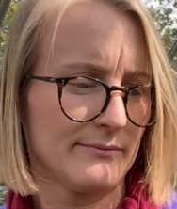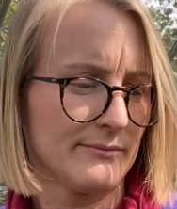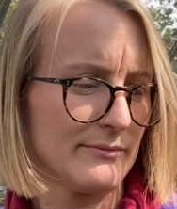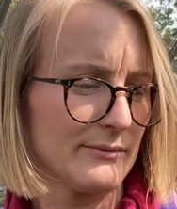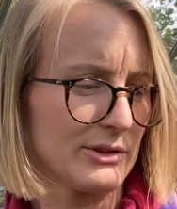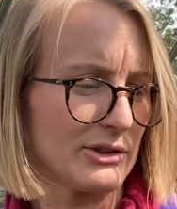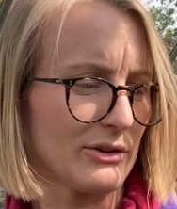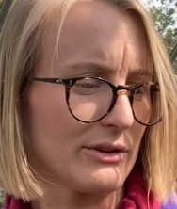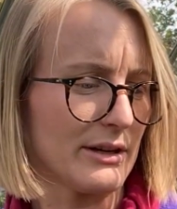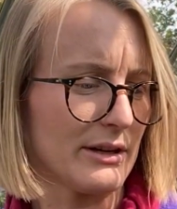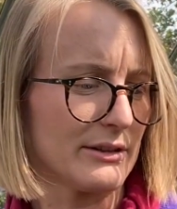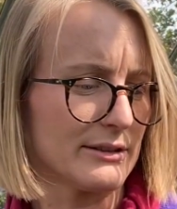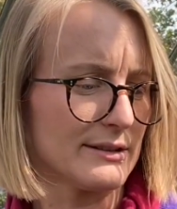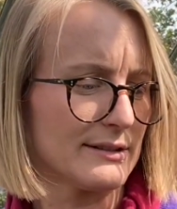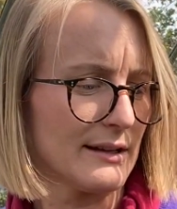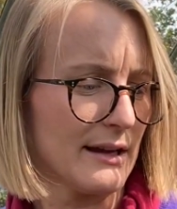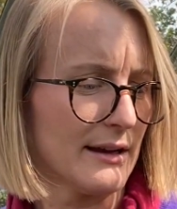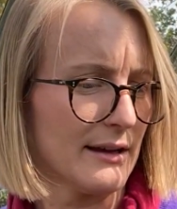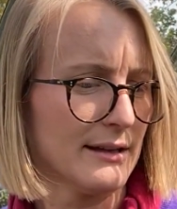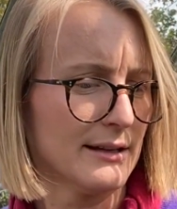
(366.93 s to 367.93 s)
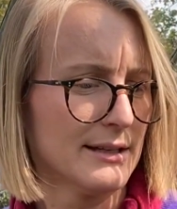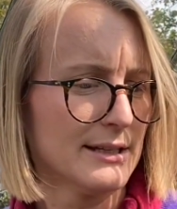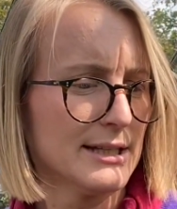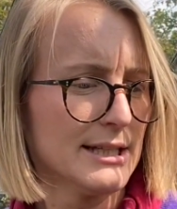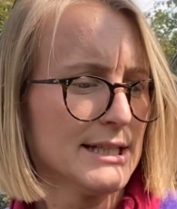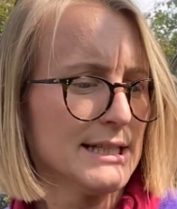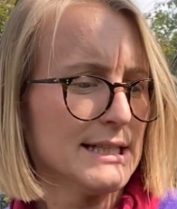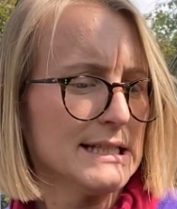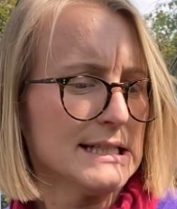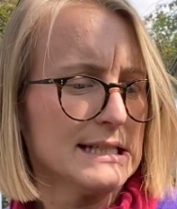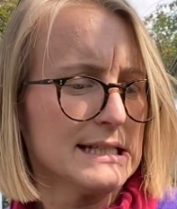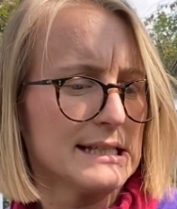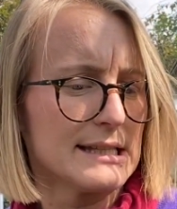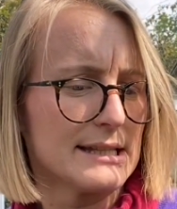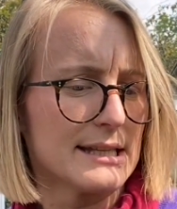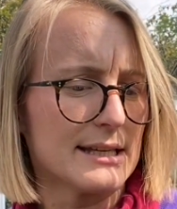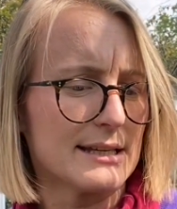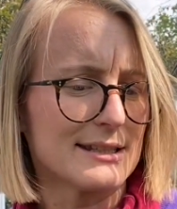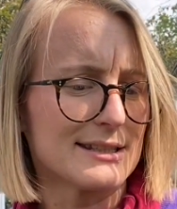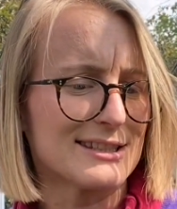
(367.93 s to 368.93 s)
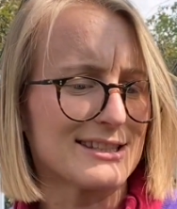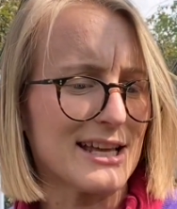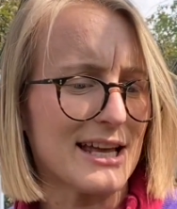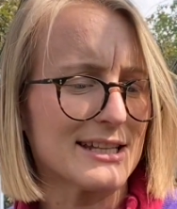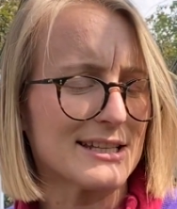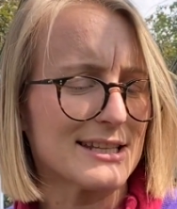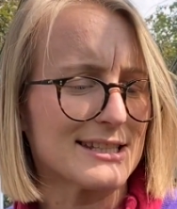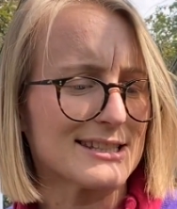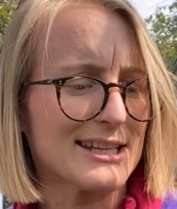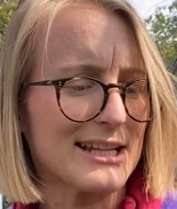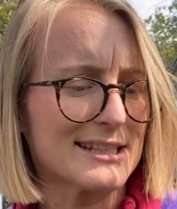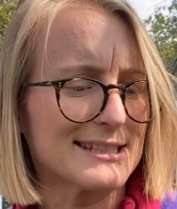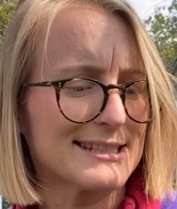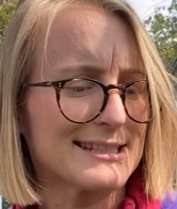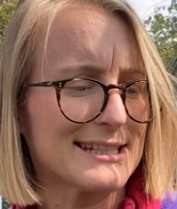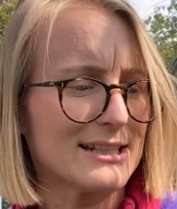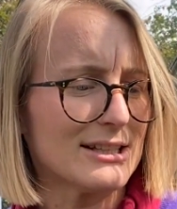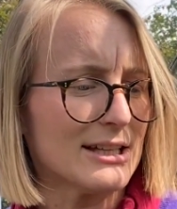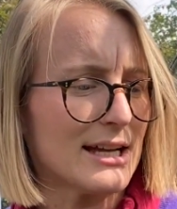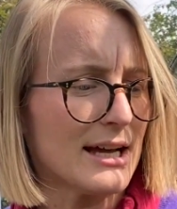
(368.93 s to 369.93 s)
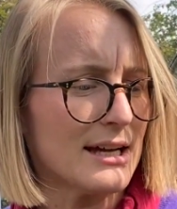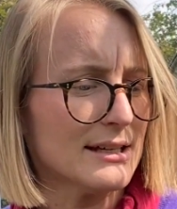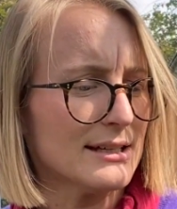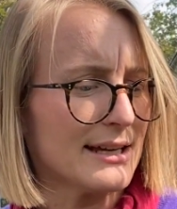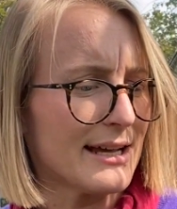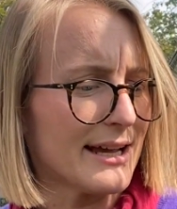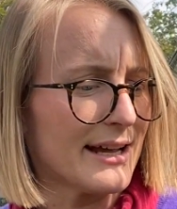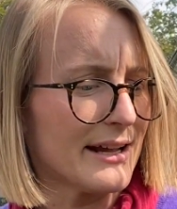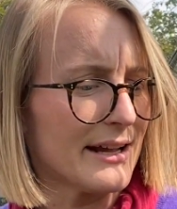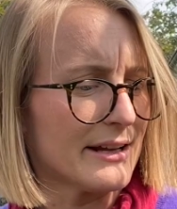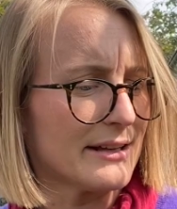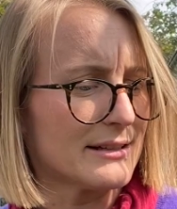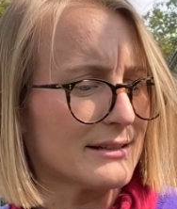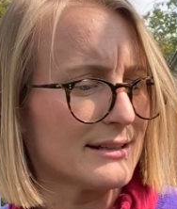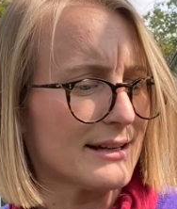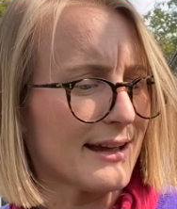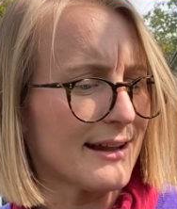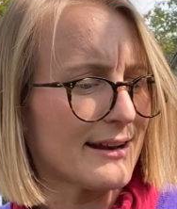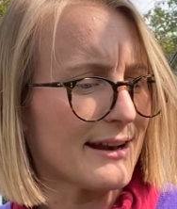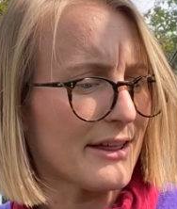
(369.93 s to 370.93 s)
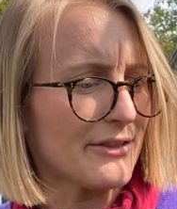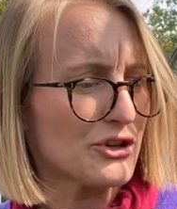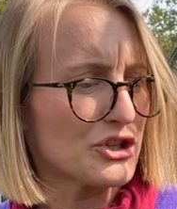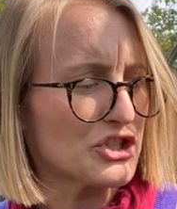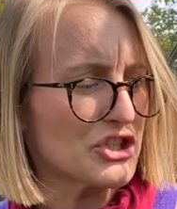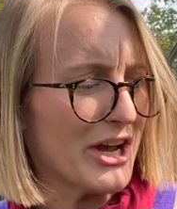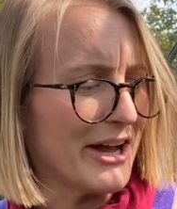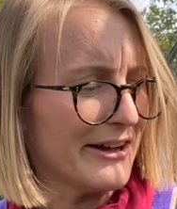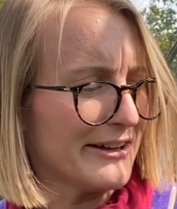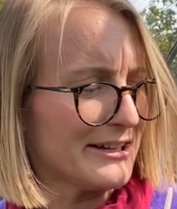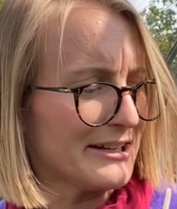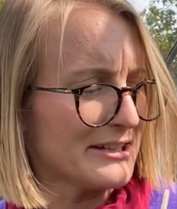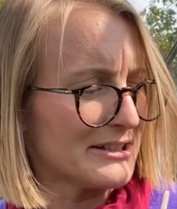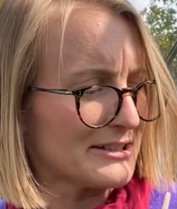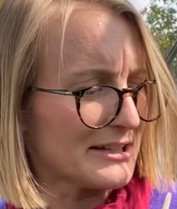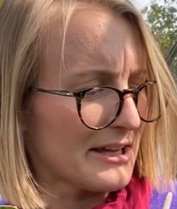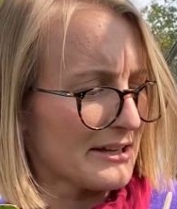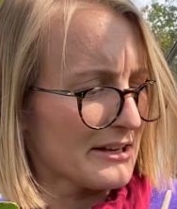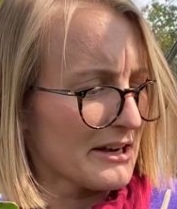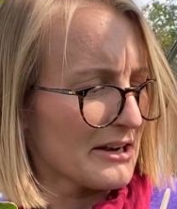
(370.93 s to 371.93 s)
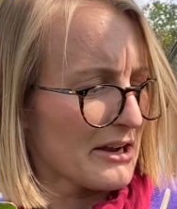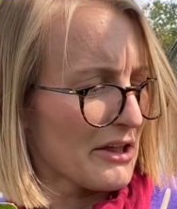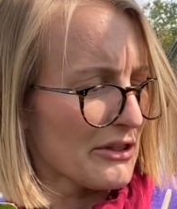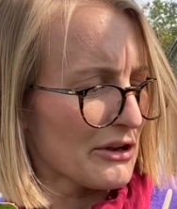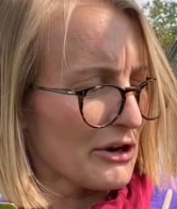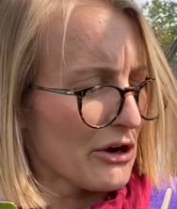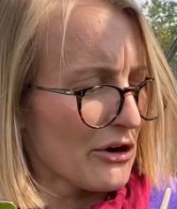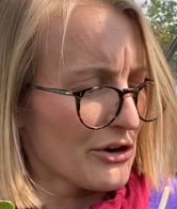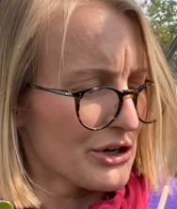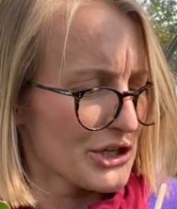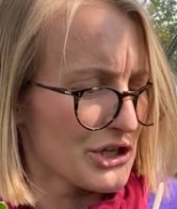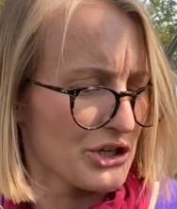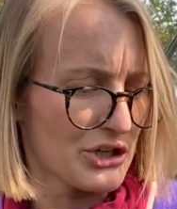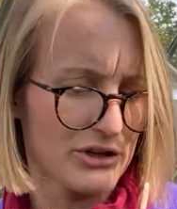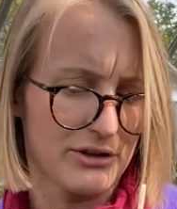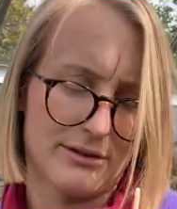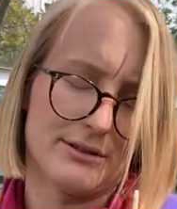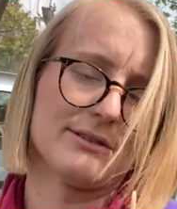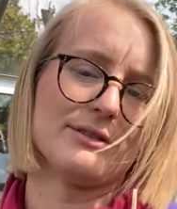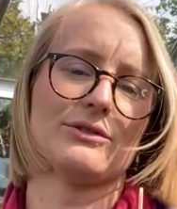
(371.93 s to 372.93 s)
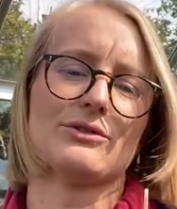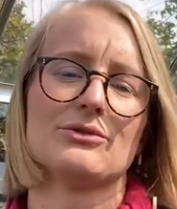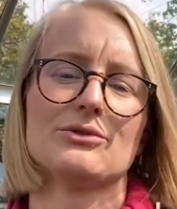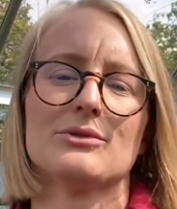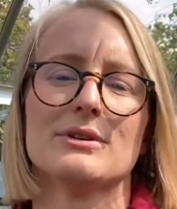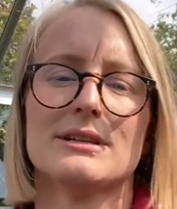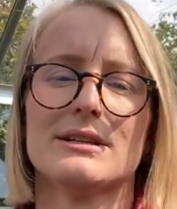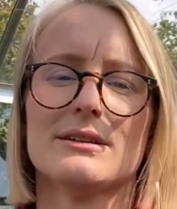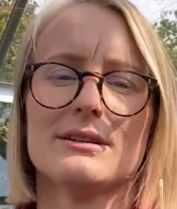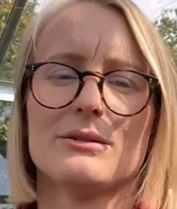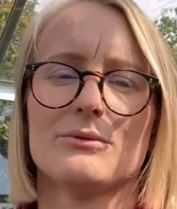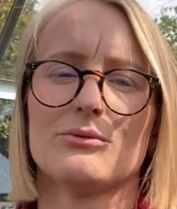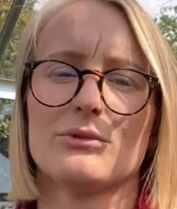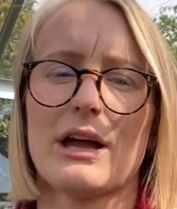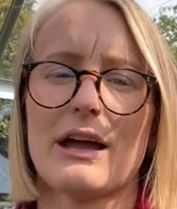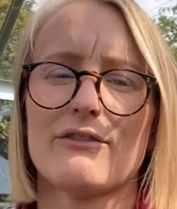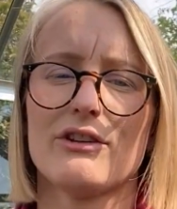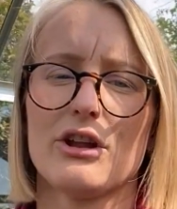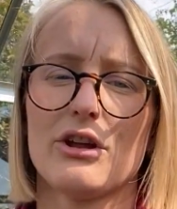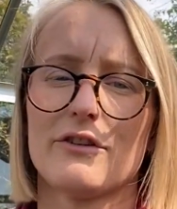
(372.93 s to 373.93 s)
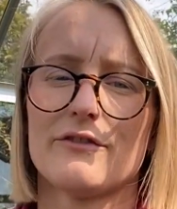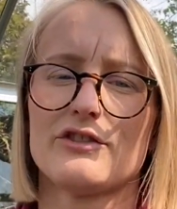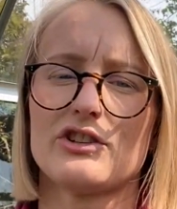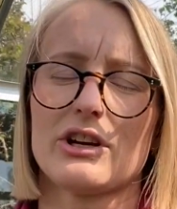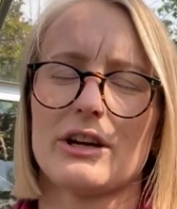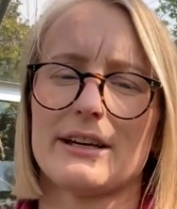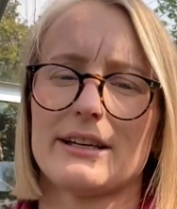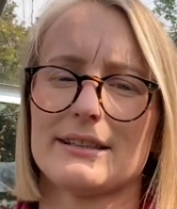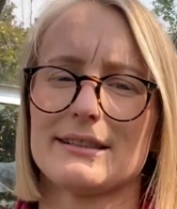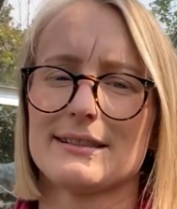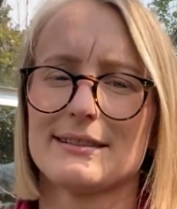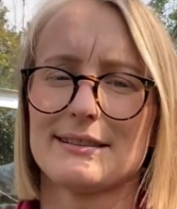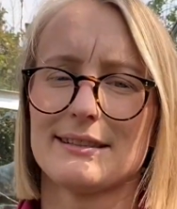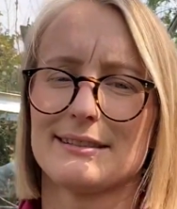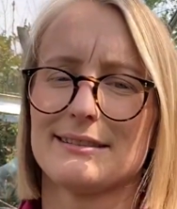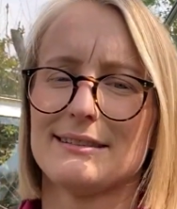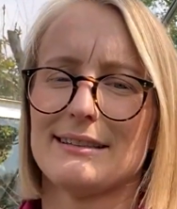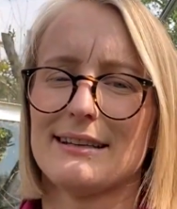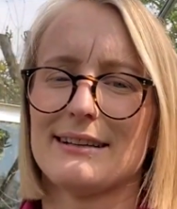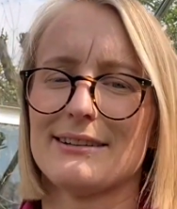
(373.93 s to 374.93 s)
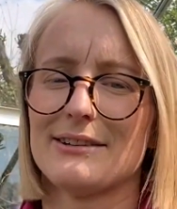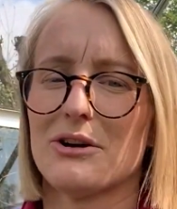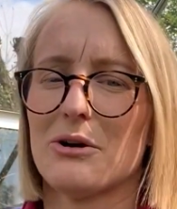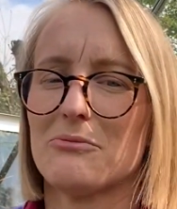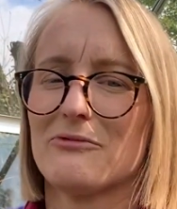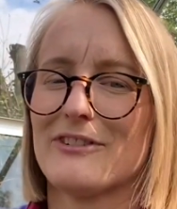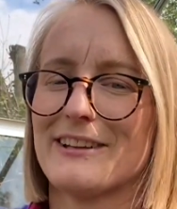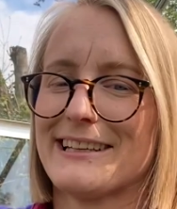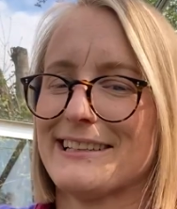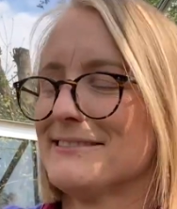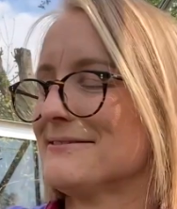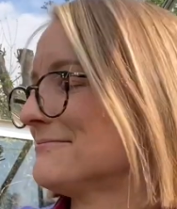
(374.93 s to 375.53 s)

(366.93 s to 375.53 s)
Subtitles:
So there's the Sansilla and another giant and another large. So we'll have a lot of giants this year, hopefully.